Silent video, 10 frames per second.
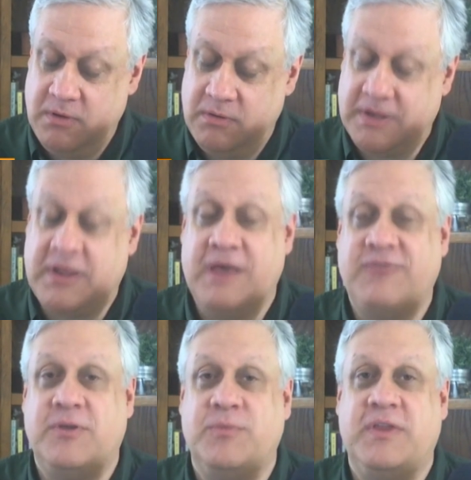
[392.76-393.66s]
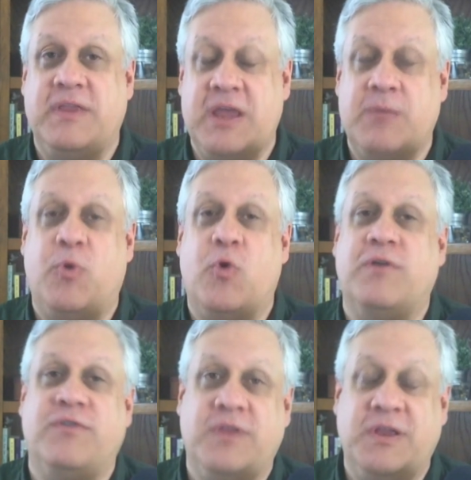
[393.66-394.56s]
the customs and the
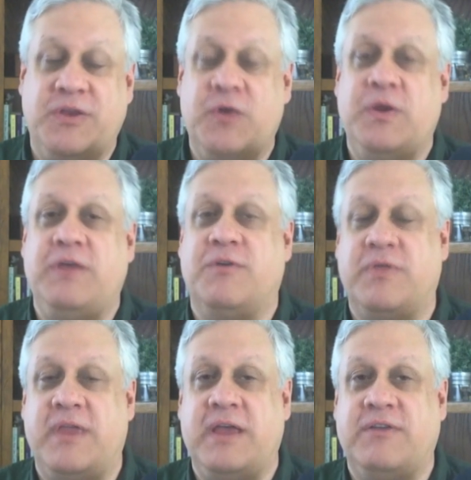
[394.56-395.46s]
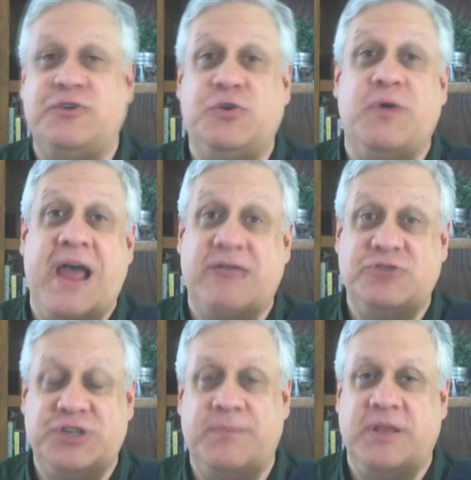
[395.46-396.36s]
imports and the duties on things that you have
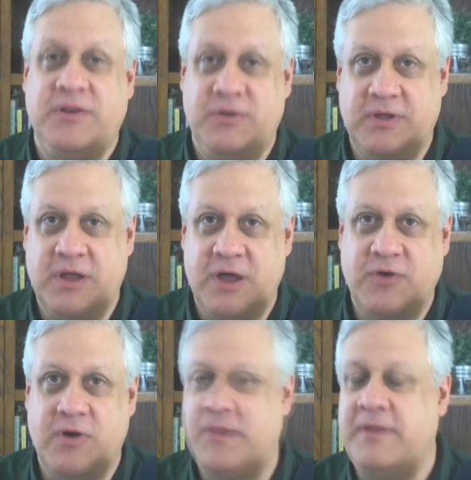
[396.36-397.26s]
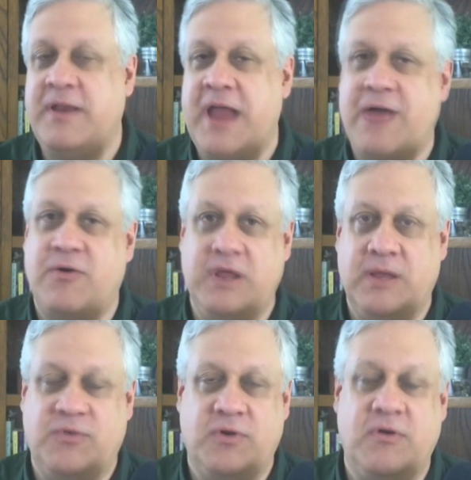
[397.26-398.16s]
shipped into the country? Are there any
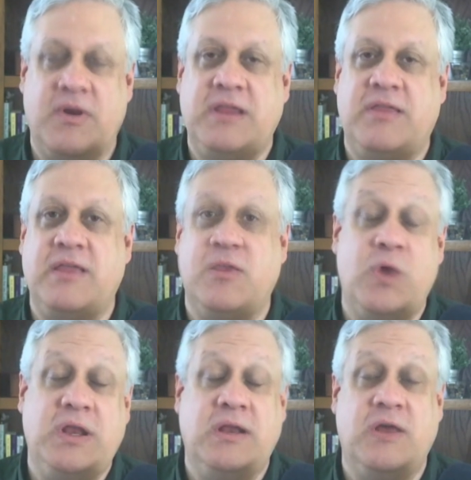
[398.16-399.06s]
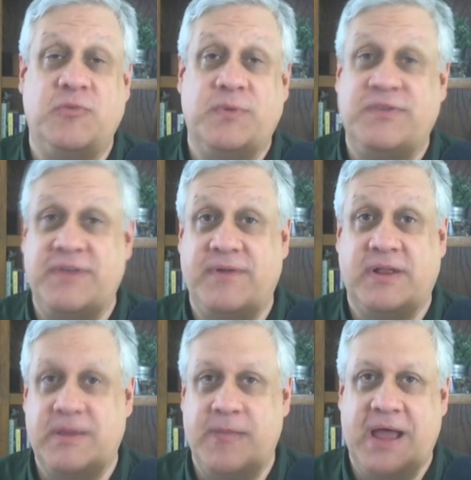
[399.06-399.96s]
acronyms? Are there anything that we do know
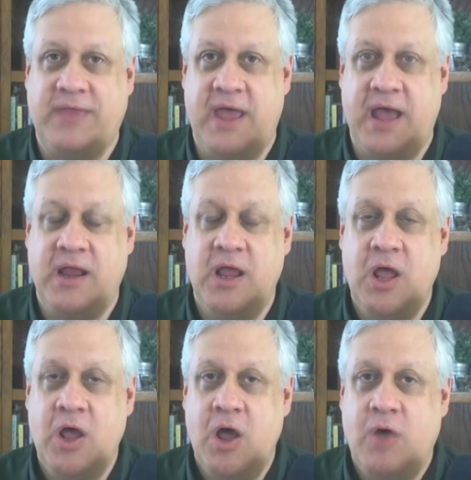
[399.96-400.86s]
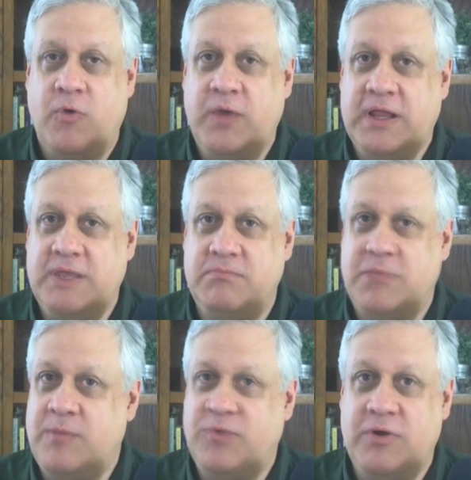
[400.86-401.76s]
specifically about that? Well, really,
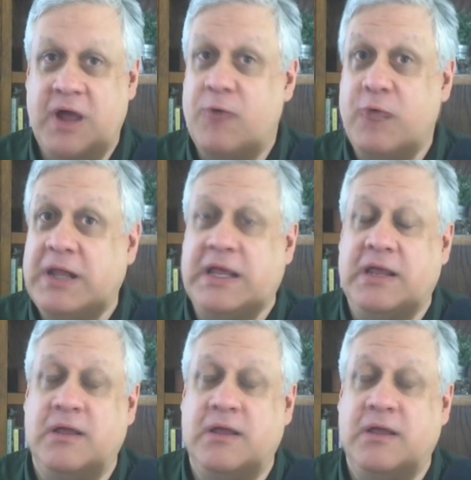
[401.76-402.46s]
Kim Sue, not really.